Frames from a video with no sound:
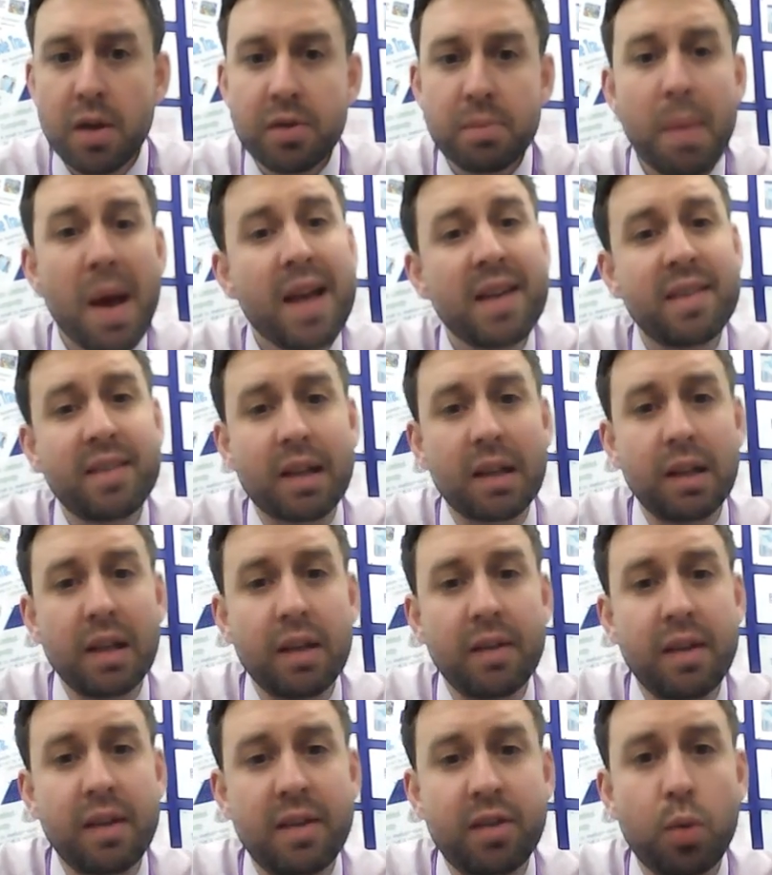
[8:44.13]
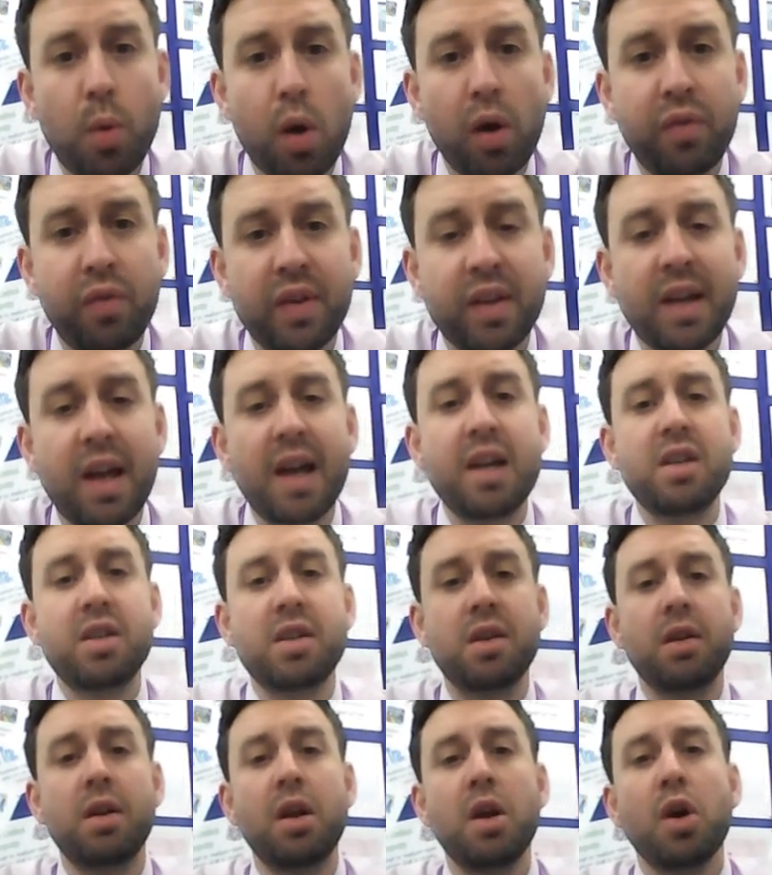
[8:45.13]
Basically, this
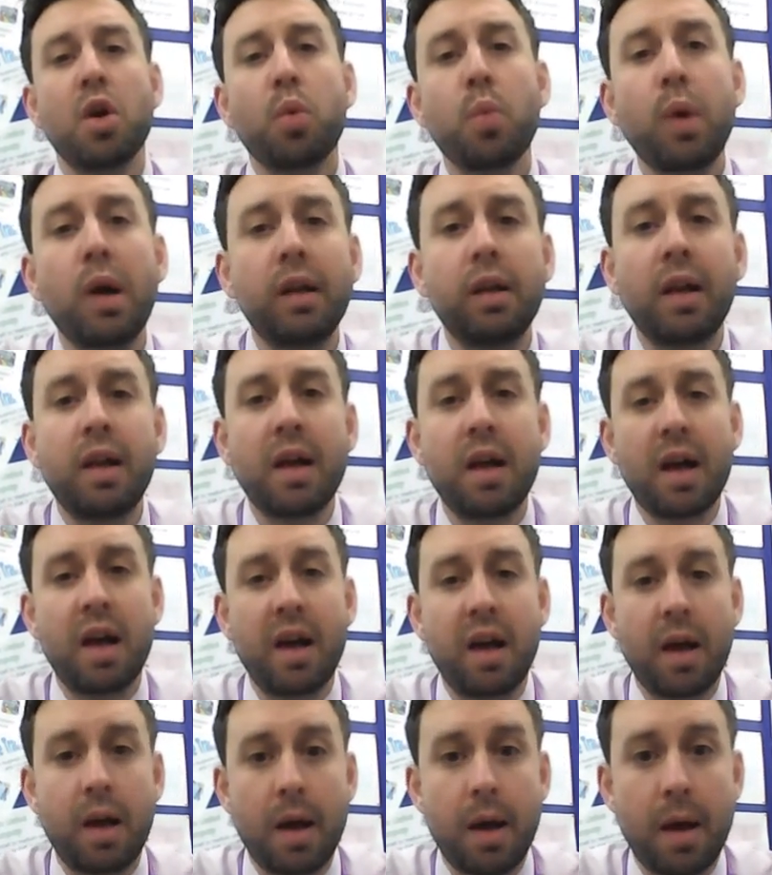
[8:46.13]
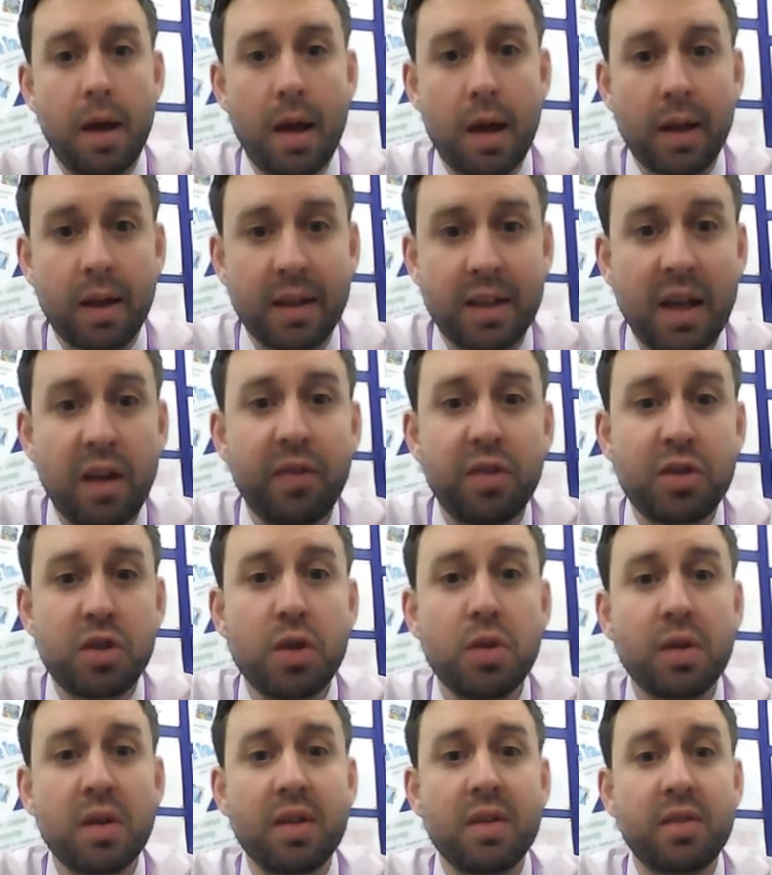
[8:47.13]
qualification will give
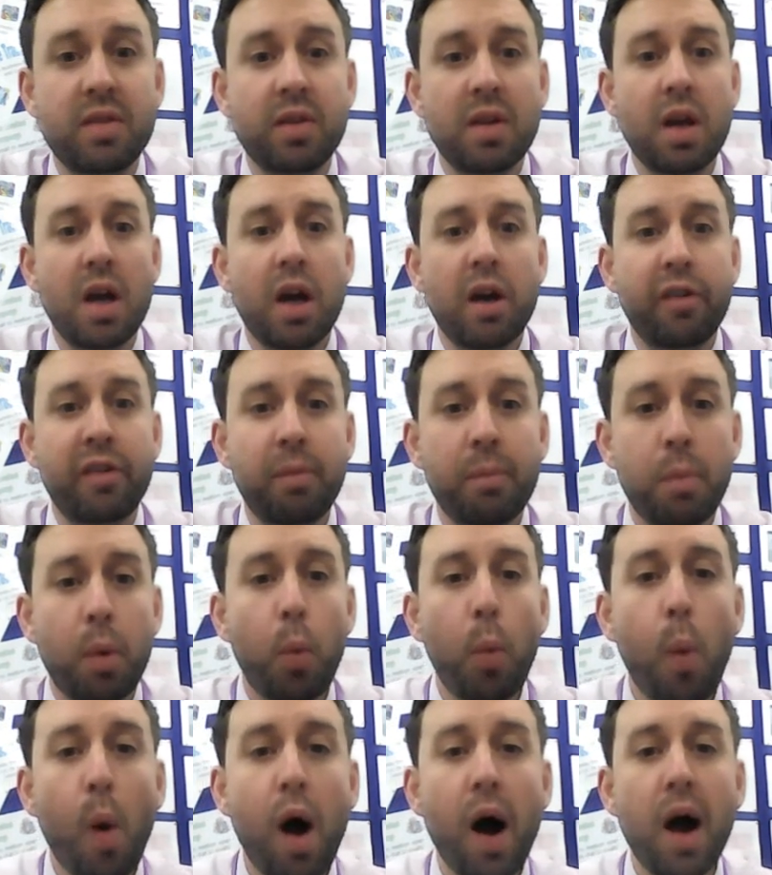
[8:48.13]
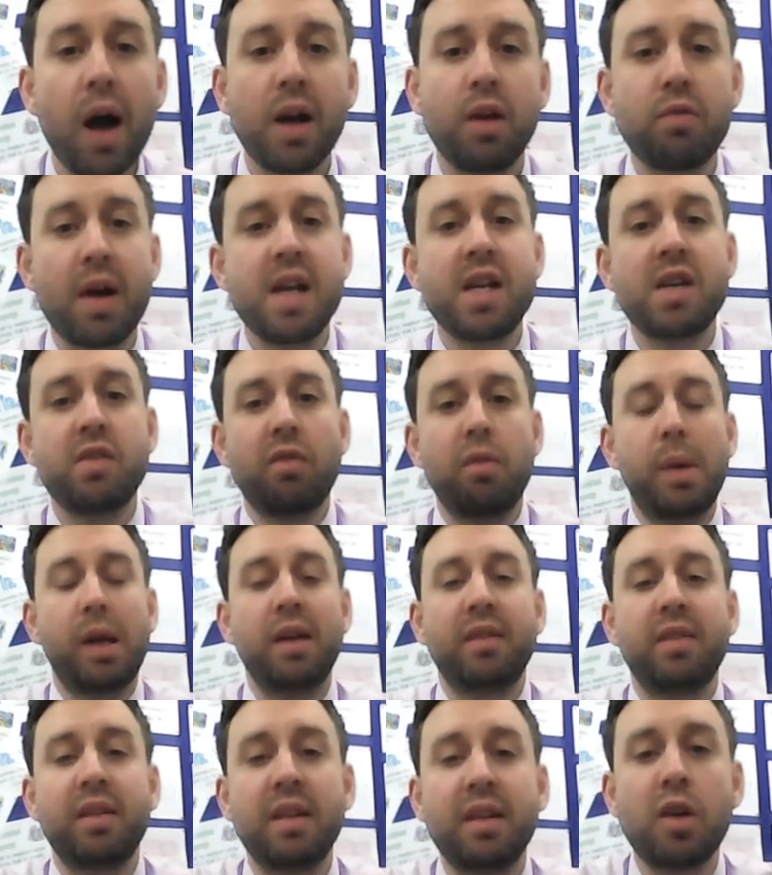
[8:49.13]
students from a wide range of
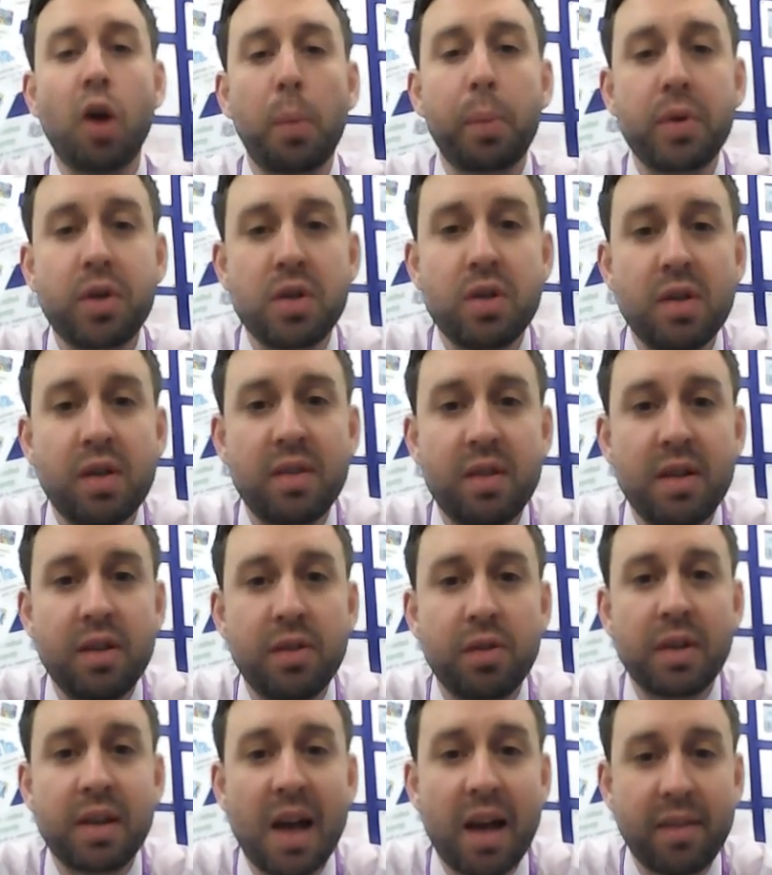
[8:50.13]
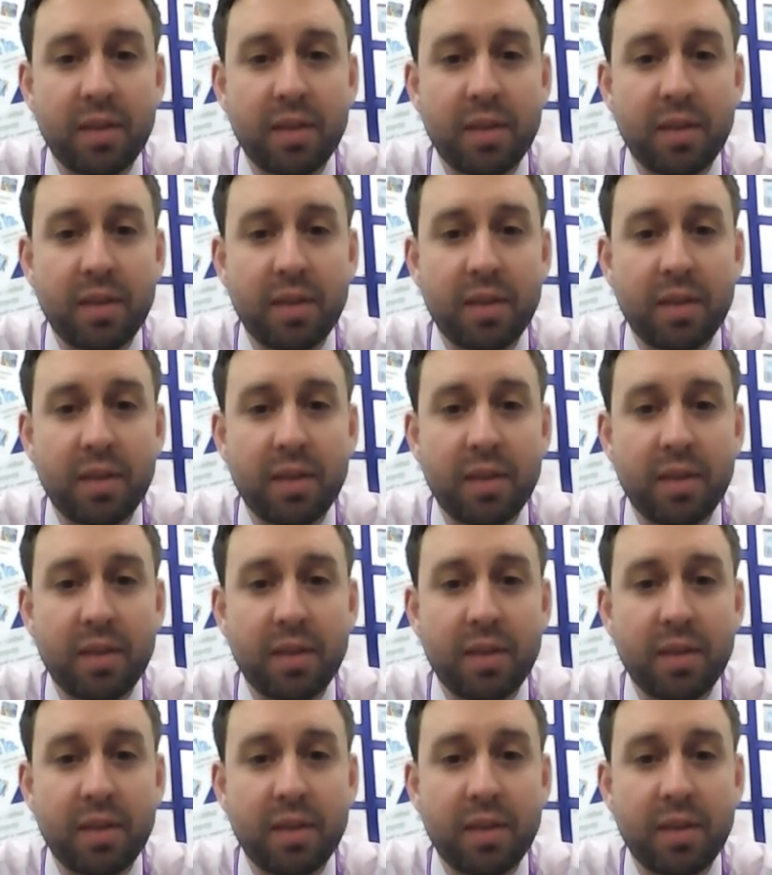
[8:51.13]
ability the opportunity to get a qualification.